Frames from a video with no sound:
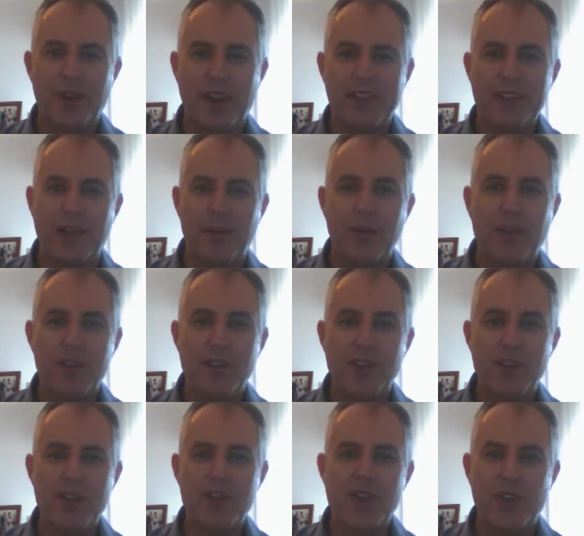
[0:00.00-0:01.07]
an exam. And I've seen
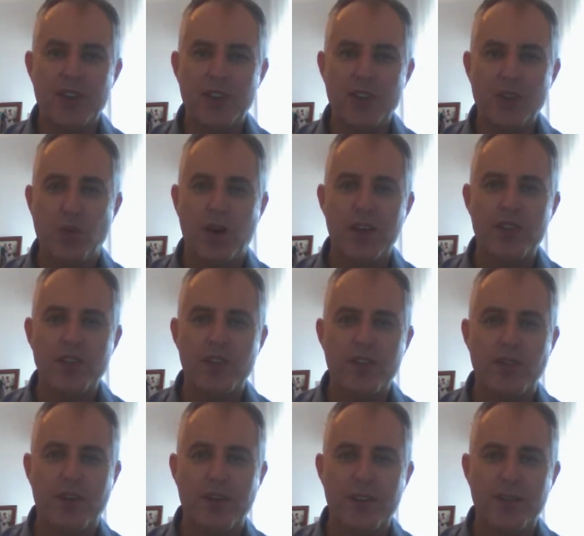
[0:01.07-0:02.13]
this session twice. It's
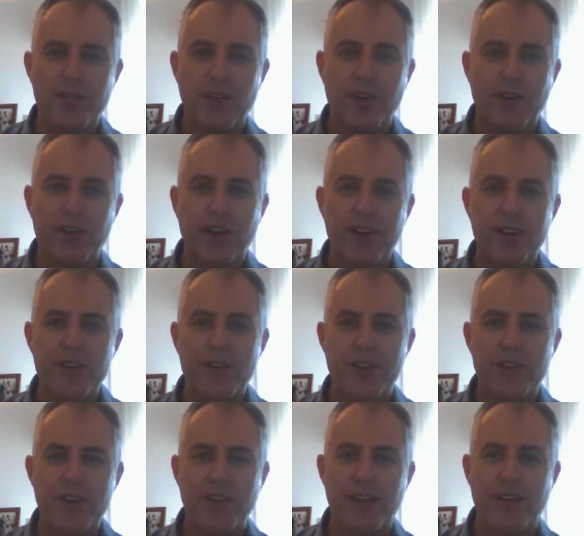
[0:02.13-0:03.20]
very, very
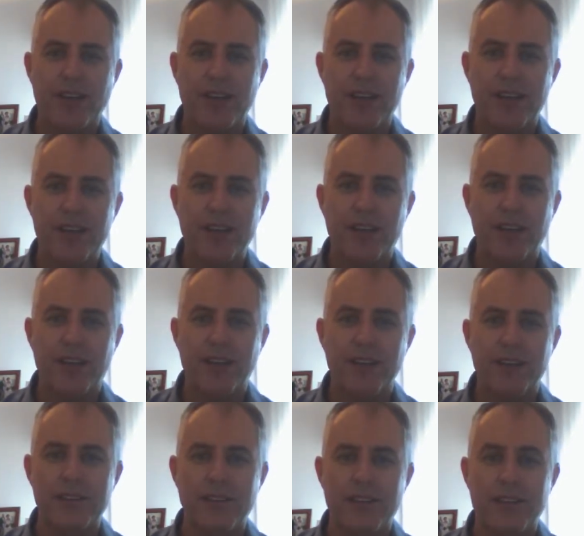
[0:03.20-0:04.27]
interesting
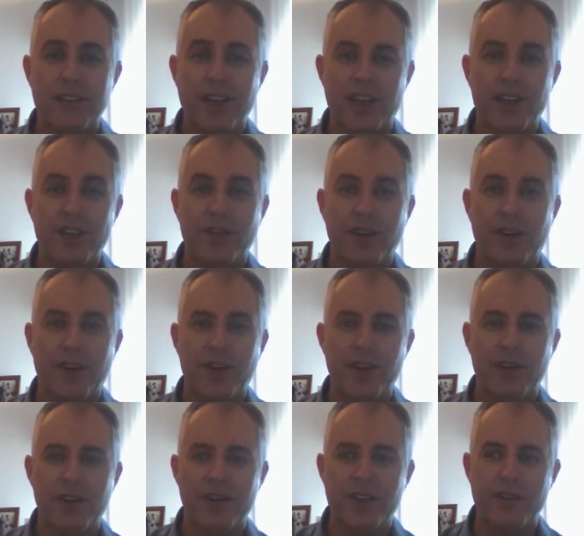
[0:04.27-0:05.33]
very
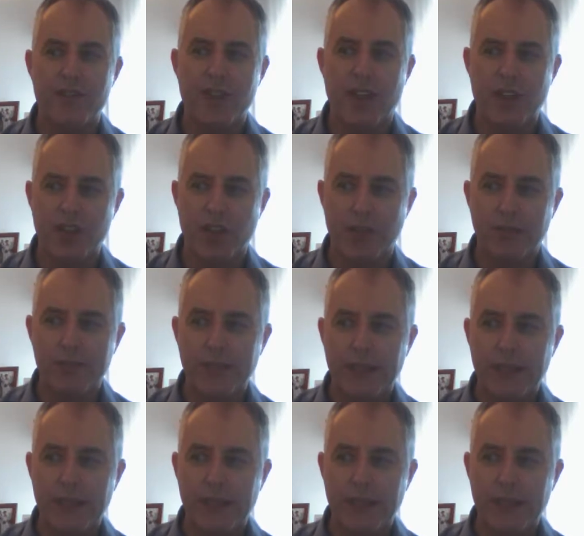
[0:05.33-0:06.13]
innovative session.